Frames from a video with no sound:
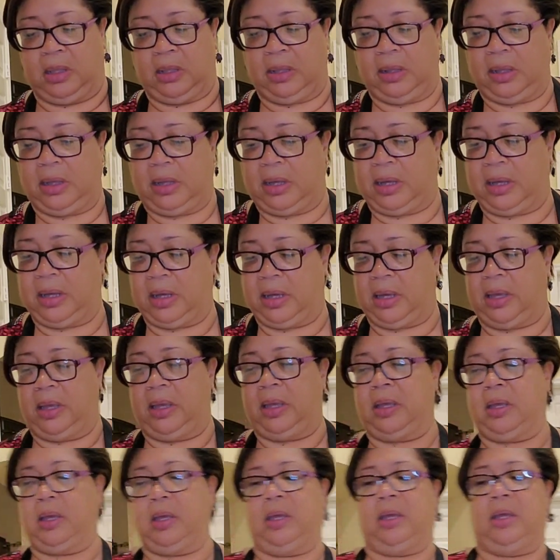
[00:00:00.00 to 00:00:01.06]

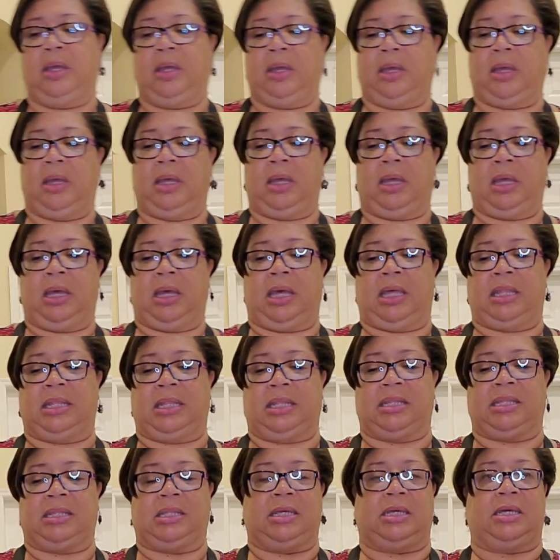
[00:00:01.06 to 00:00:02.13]
And
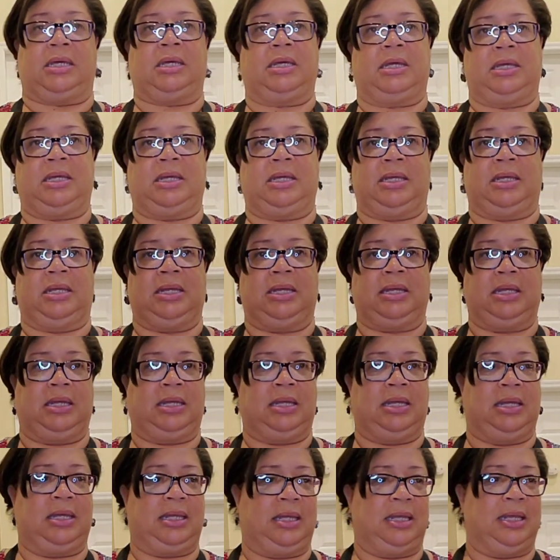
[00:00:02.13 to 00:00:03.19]
then
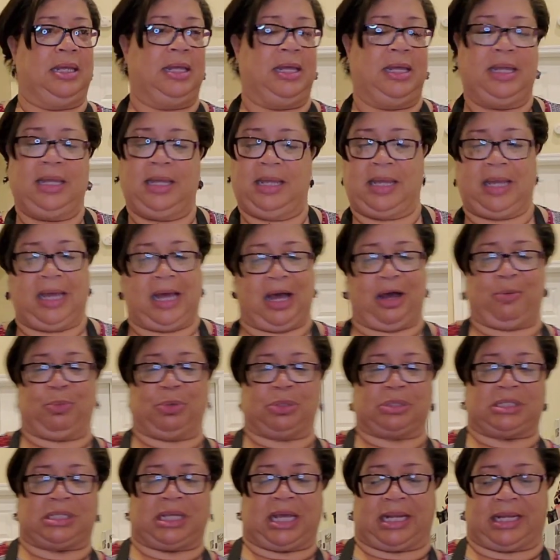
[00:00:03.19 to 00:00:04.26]
I
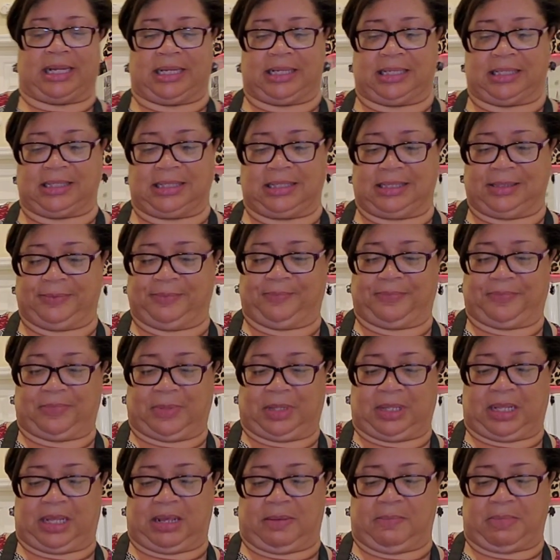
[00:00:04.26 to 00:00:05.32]
almost said it
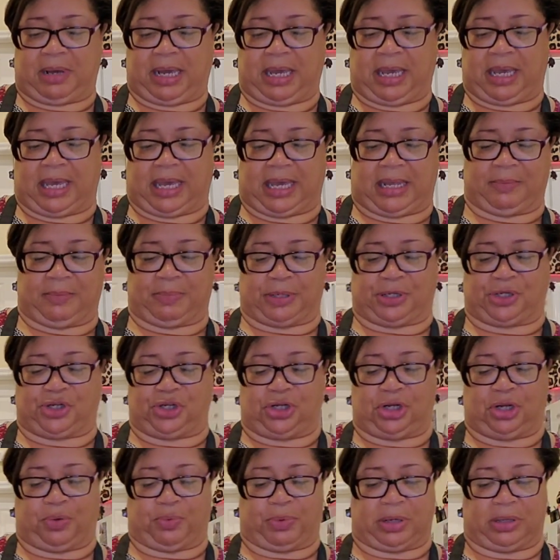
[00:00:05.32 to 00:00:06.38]
in my head, but
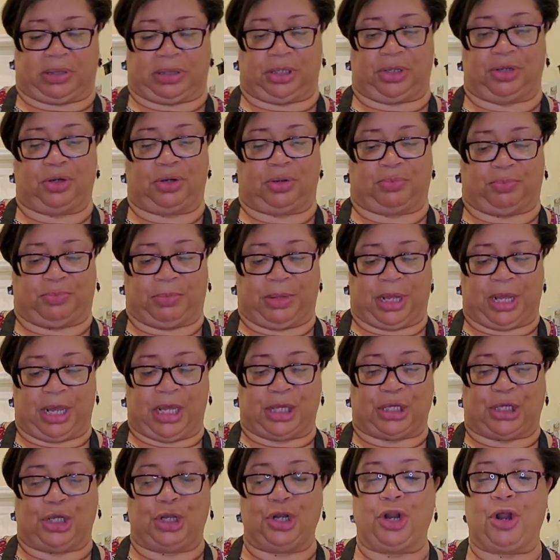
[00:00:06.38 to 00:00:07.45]
you
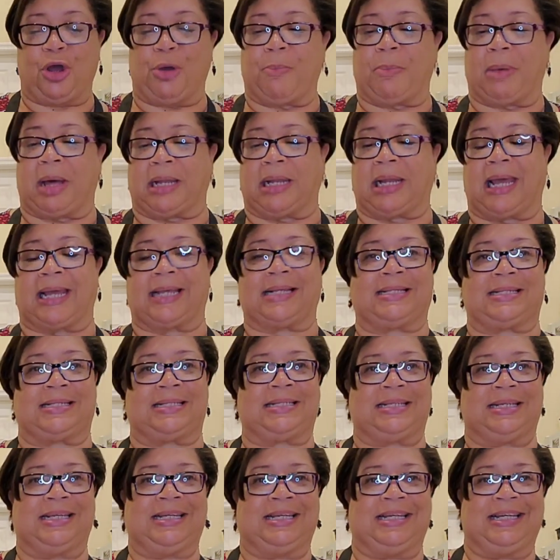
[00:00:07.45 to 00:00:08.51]
know my
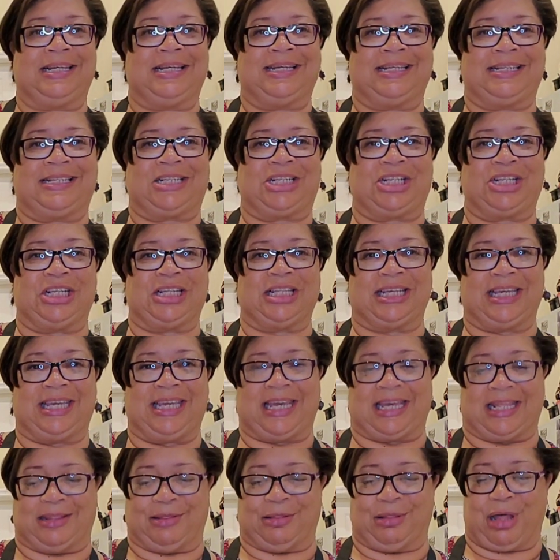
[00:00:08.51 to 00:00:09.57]
nice
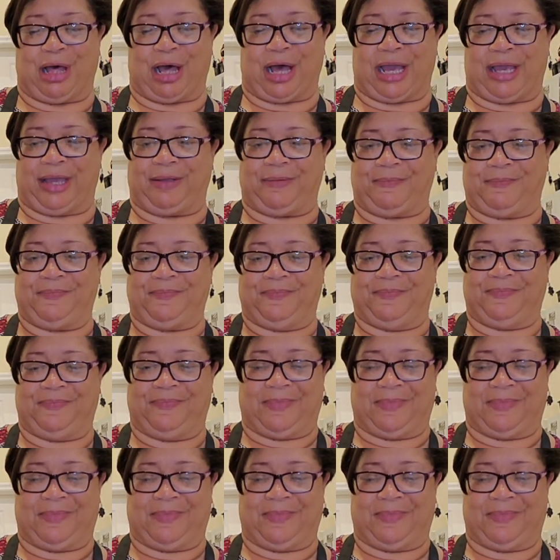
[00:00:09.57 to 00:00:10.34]
chili and lime